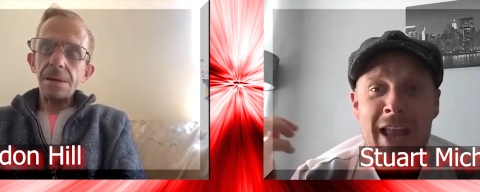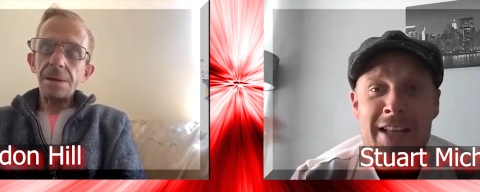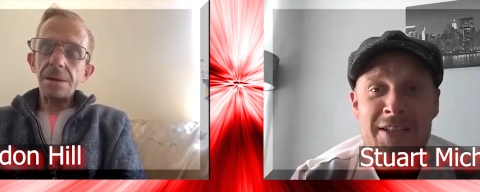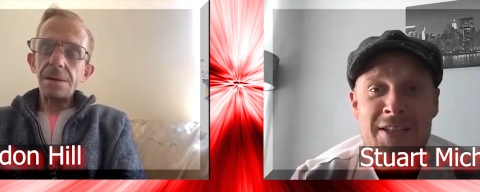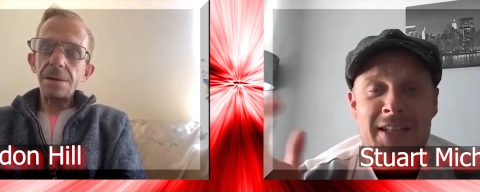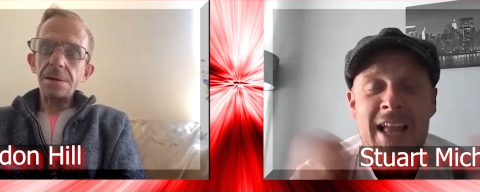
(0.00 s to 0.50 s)

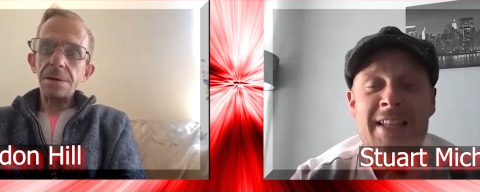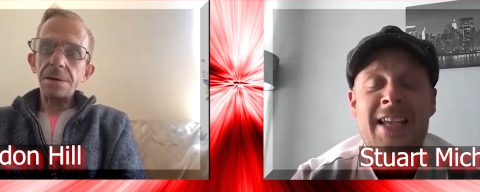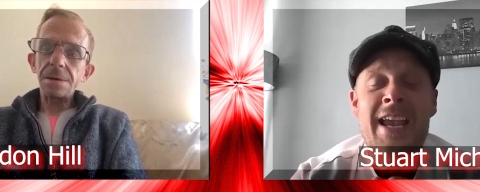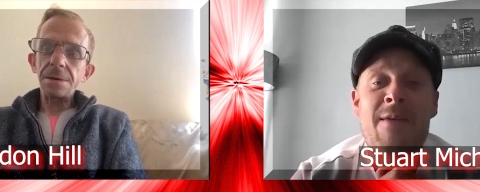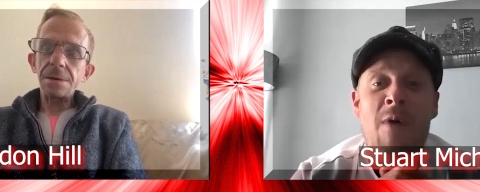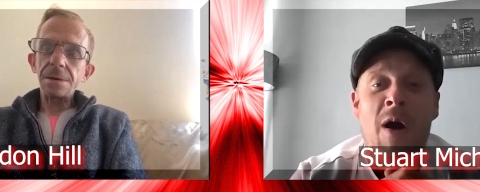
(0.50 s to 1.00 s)
Speaker 1: let's. I
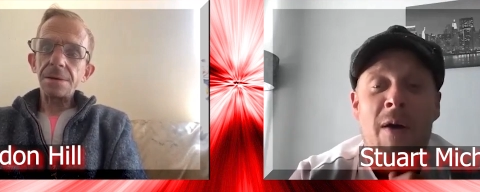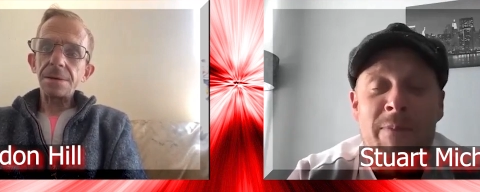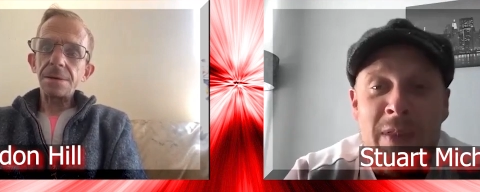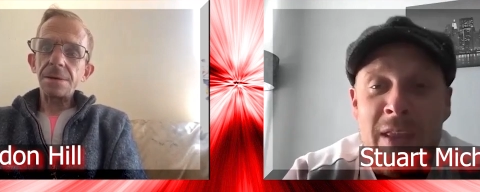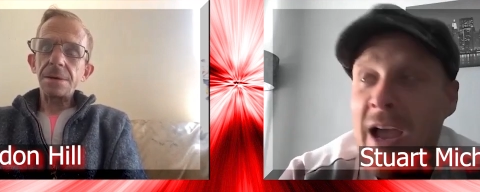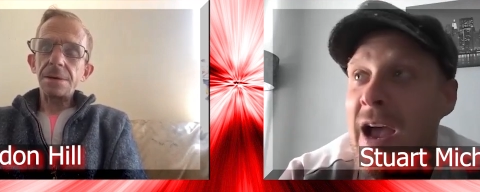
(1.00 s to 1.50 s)
tell you what,
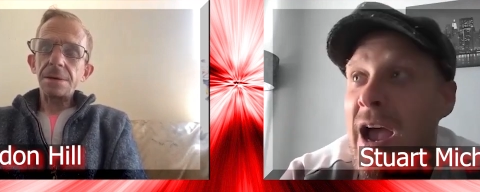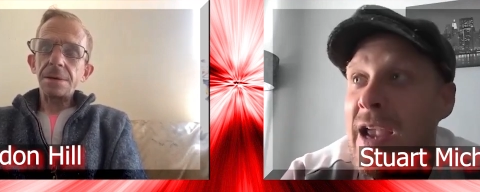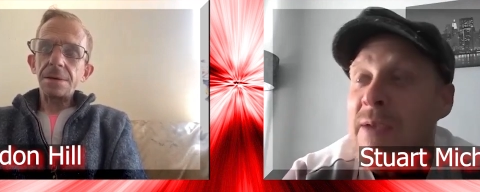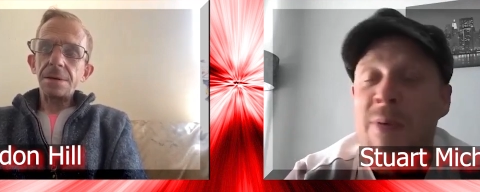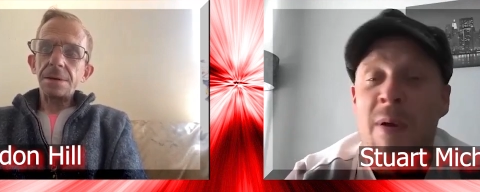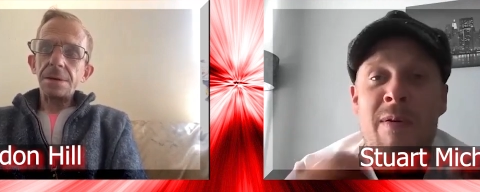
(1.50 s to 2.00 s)

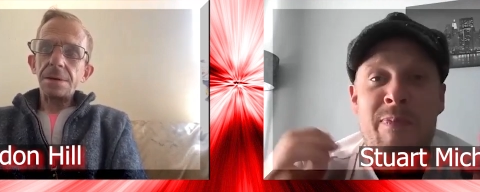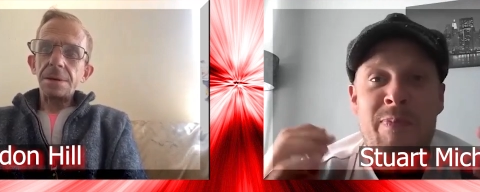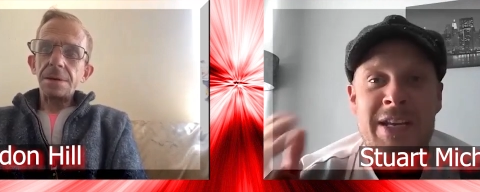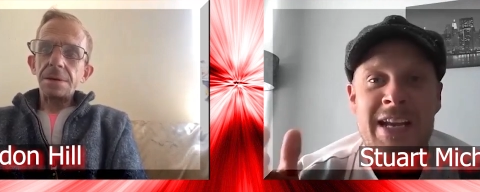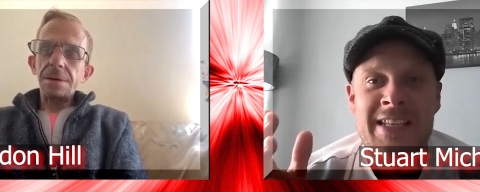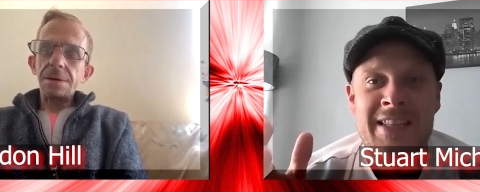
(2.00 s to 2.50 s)
you probably
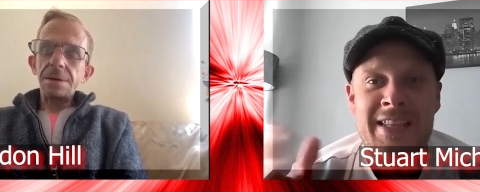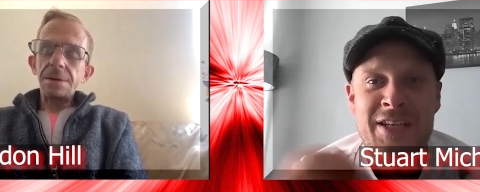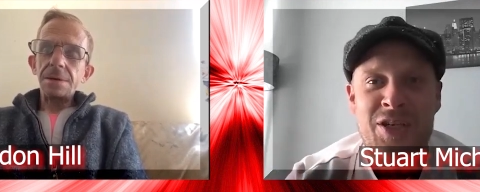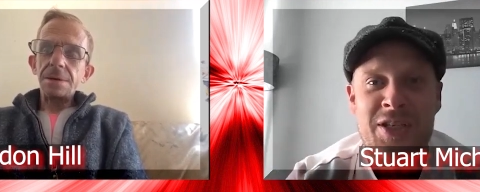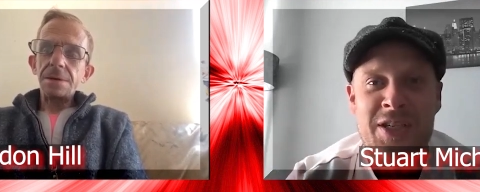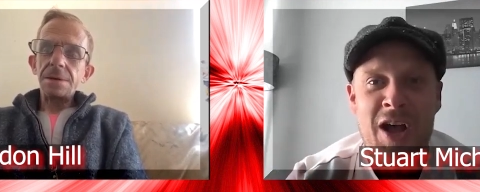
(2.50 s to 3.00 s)
predicted
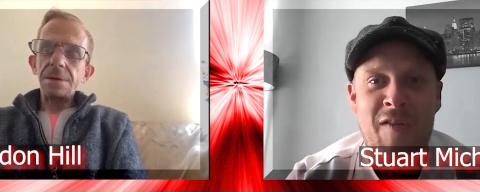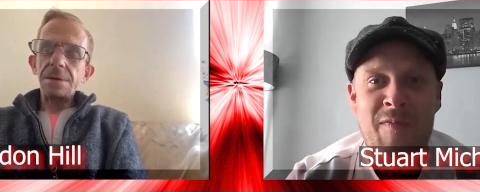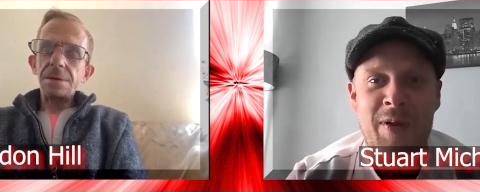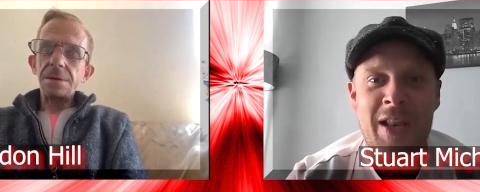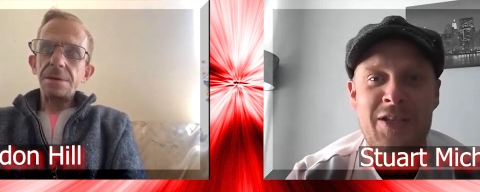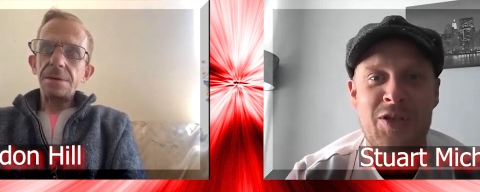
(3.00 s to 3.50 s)
this yourself,
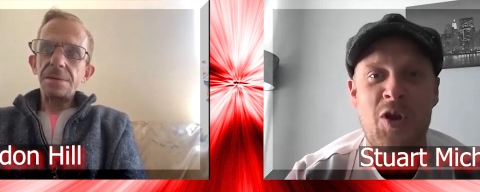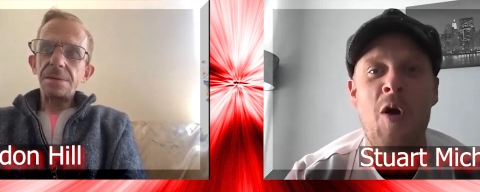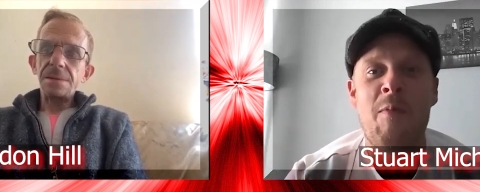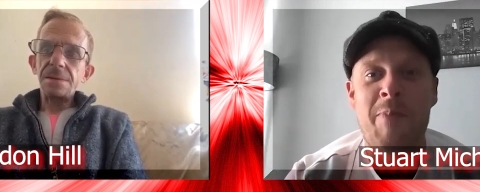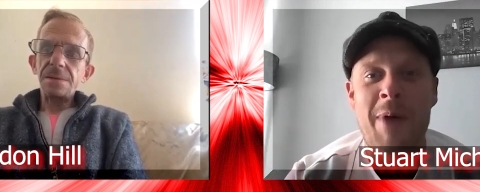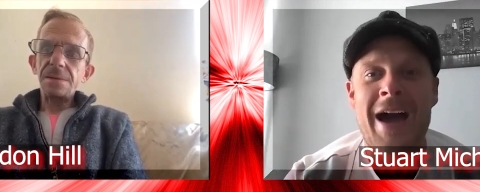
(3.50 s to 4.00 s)
but let's
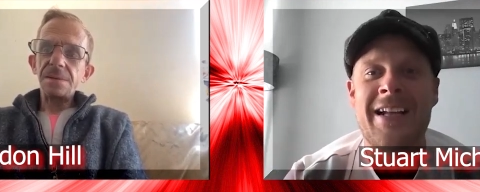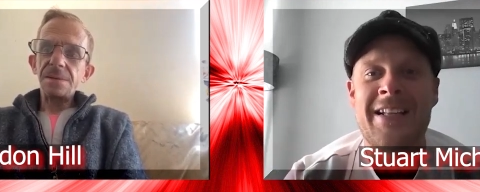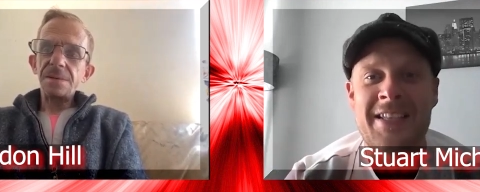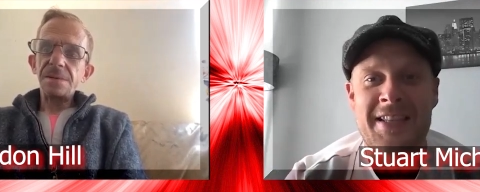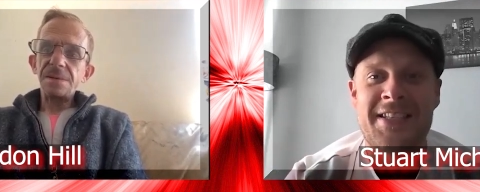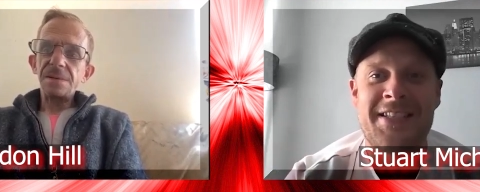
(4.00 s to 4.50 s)
go back
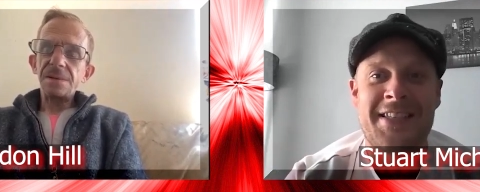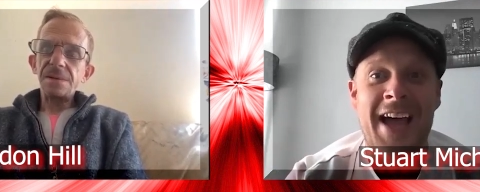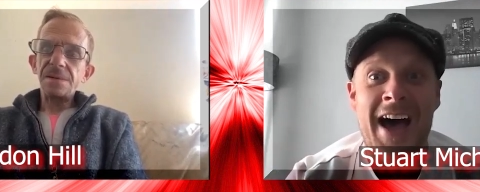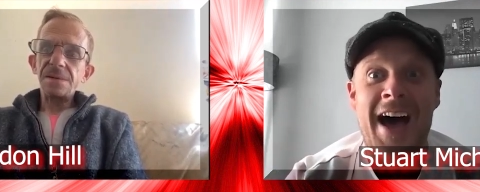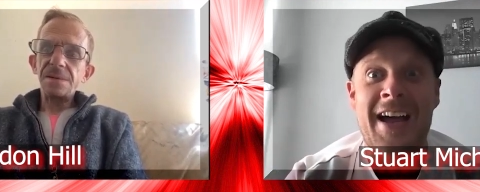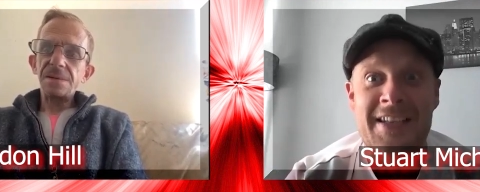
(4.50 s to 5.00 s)
to the
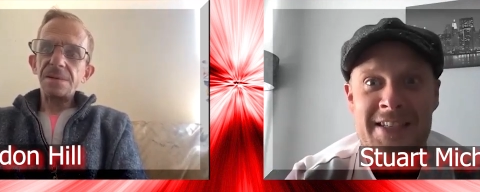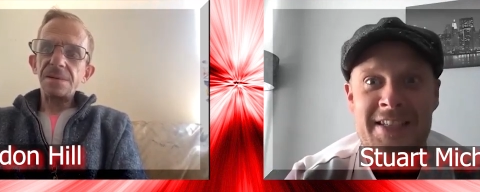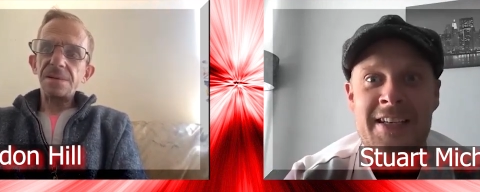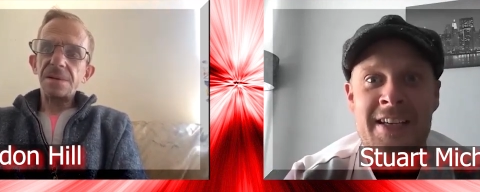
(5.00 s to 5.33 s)
start,